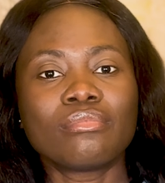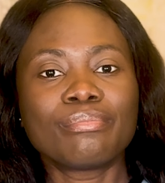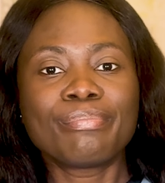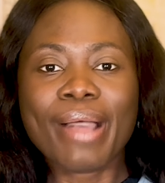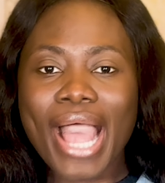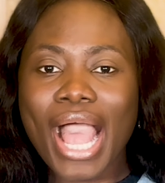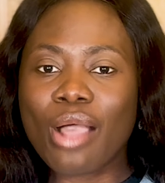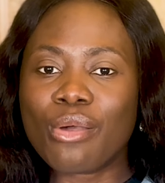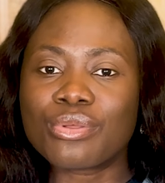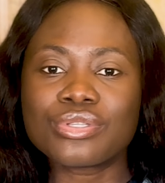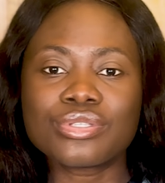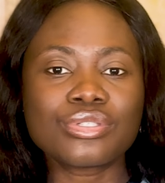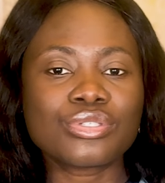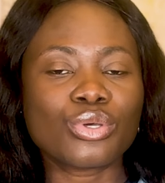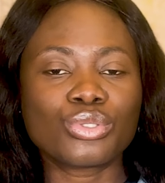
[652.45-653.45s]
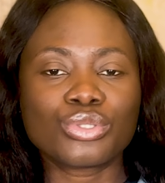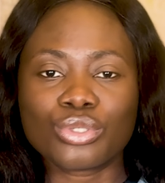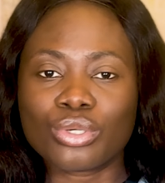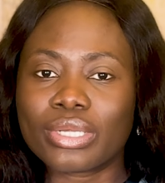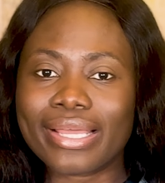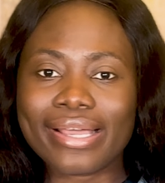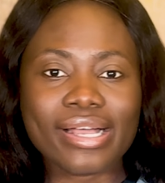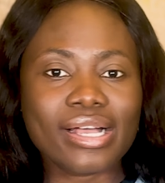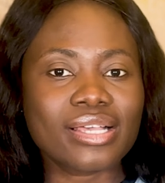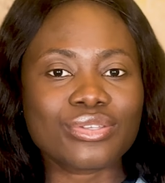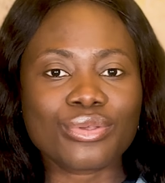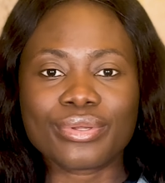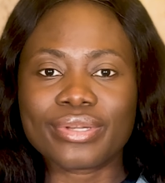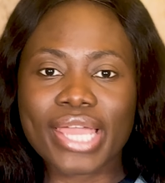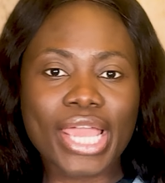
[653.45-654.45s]
pounds or dollars
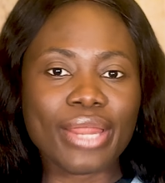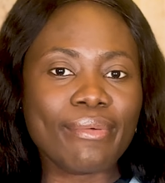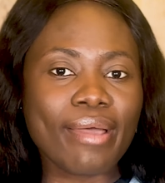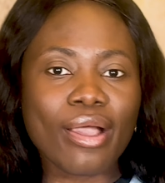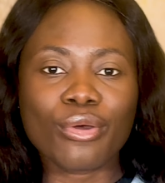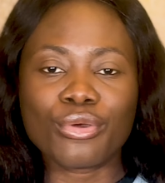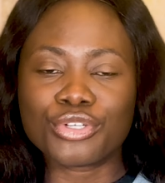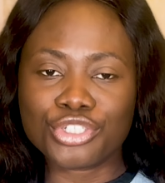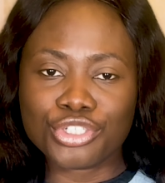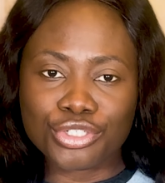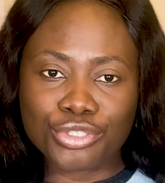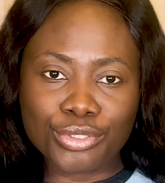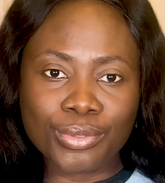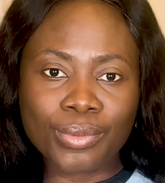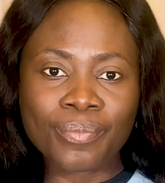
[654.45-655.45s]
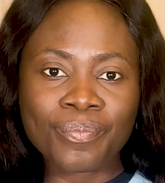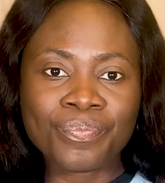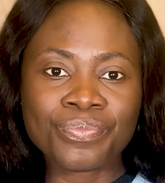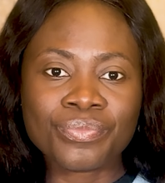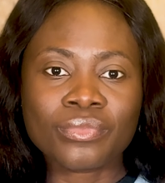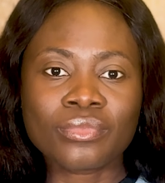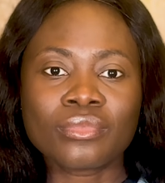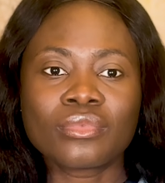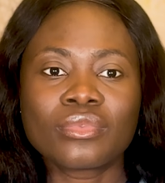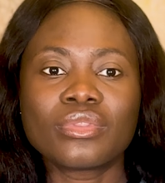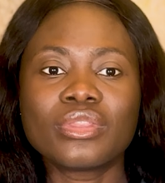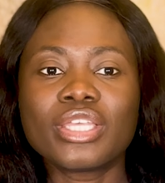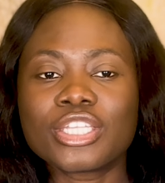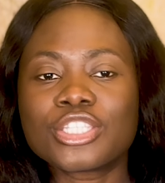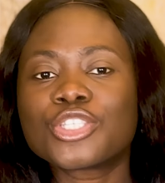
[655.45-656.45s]
or naira on you
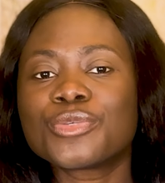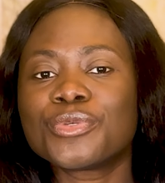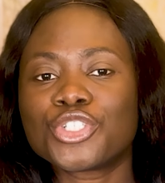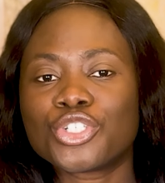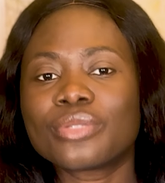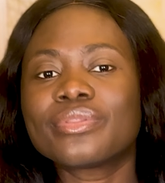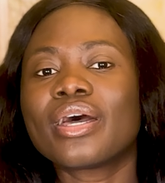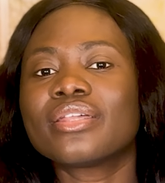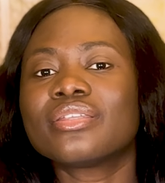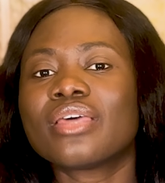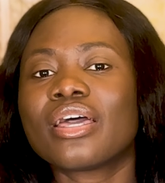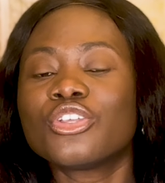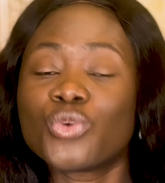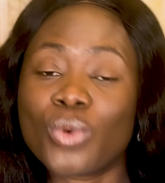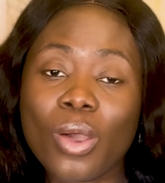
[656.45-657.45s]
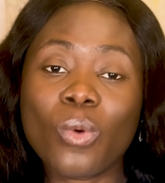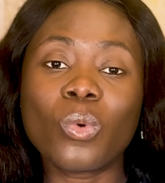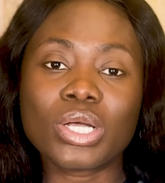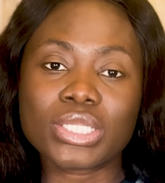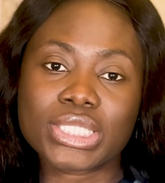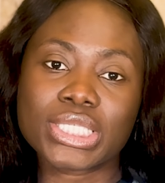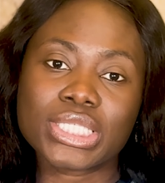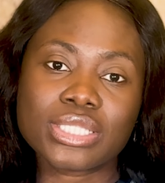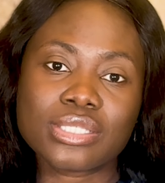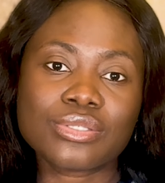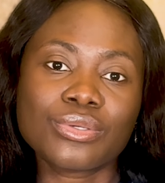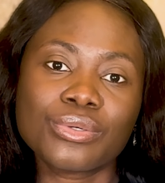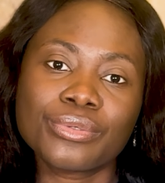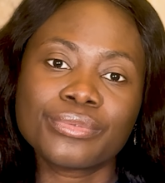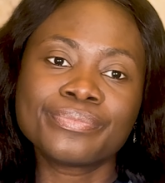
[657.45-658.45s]
need to be sure that you are worth it.
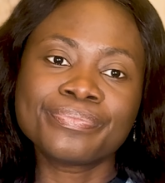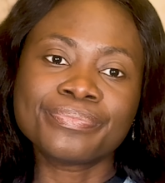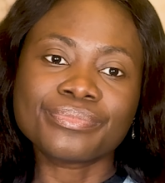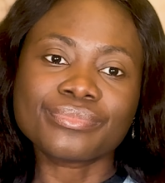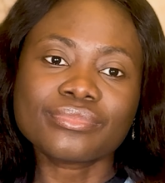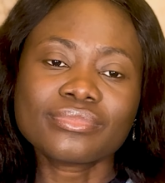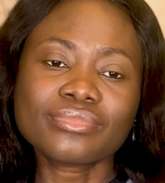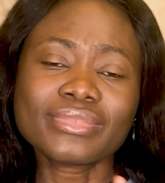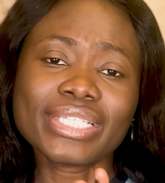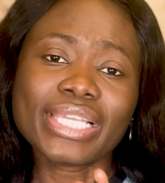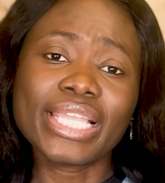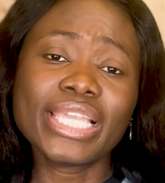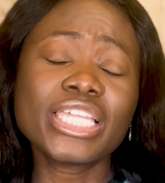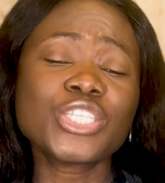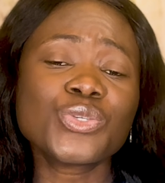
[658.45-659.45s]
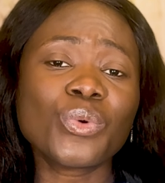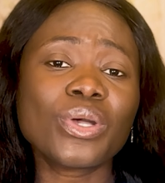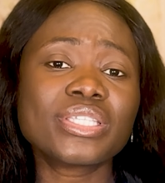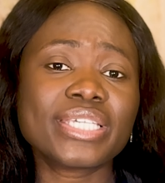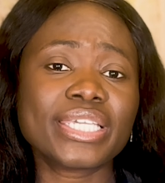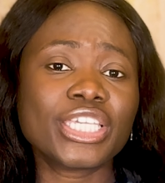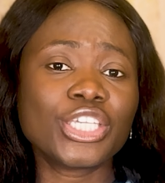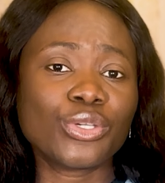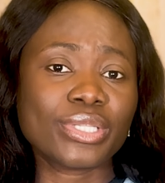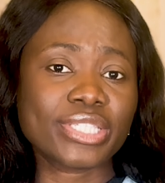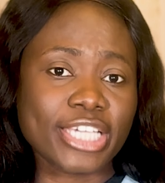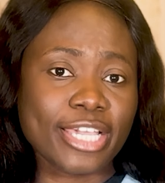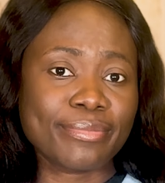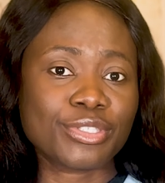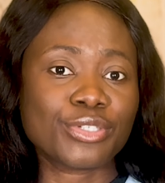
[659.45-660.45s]
So it is worth taking your
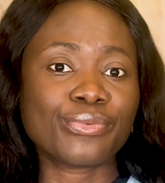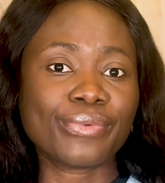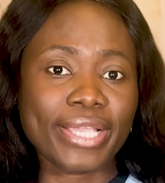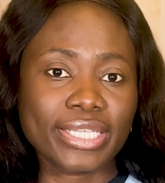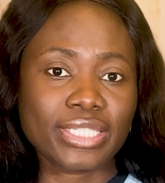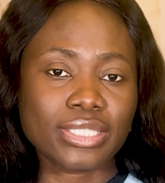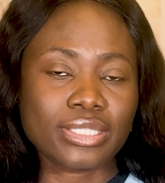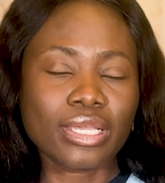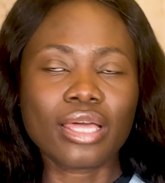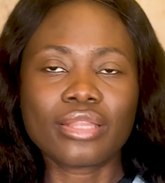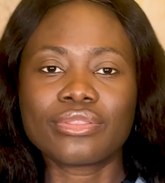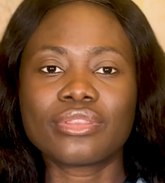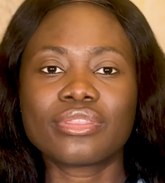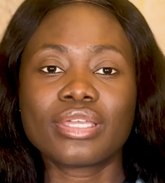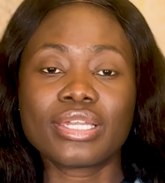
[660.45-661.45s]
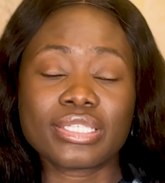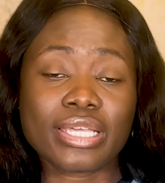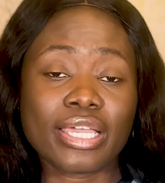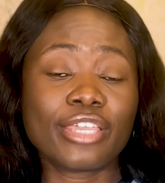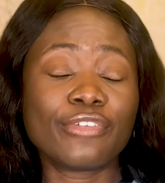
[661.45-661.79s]
time to write it. And the thing is that